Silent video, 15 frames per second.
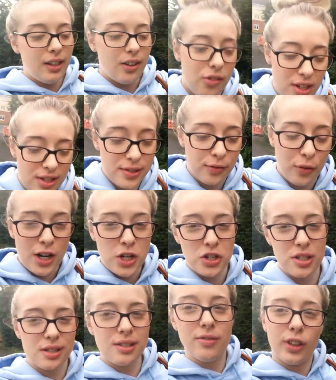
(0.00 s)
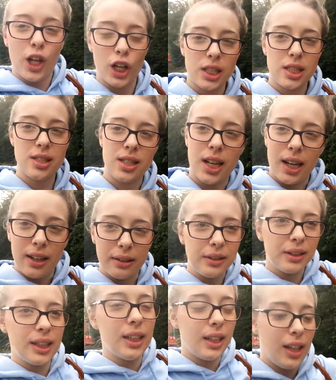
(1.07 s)
of these Fresh and Vlogs now.
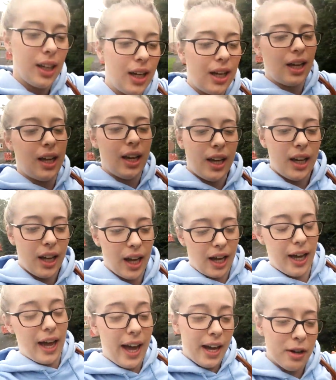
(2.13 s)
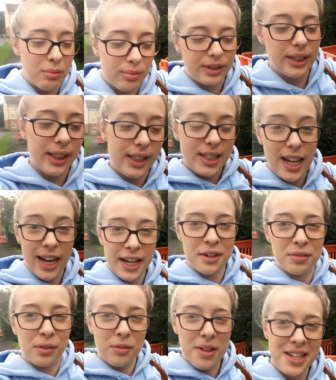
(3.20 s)
I am really
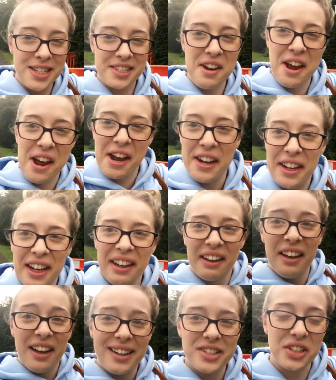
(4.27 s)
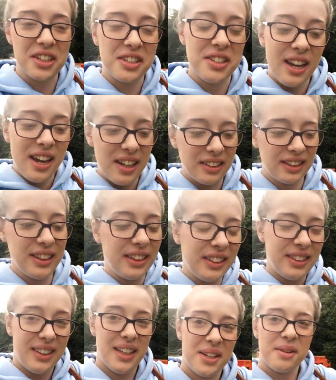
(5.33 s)
tired from last night, as you can
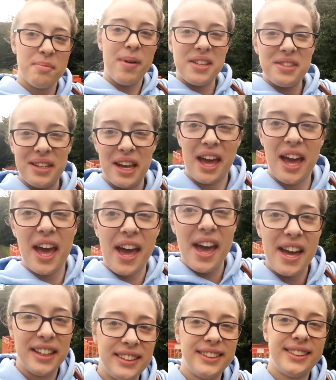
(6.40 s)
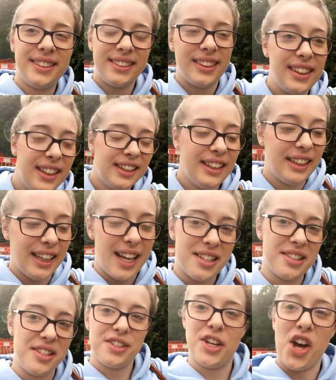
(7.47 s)
tell. Messy hair,
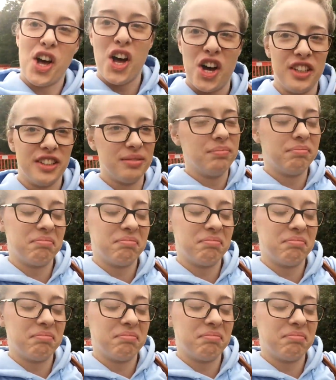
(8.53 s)
glasses on.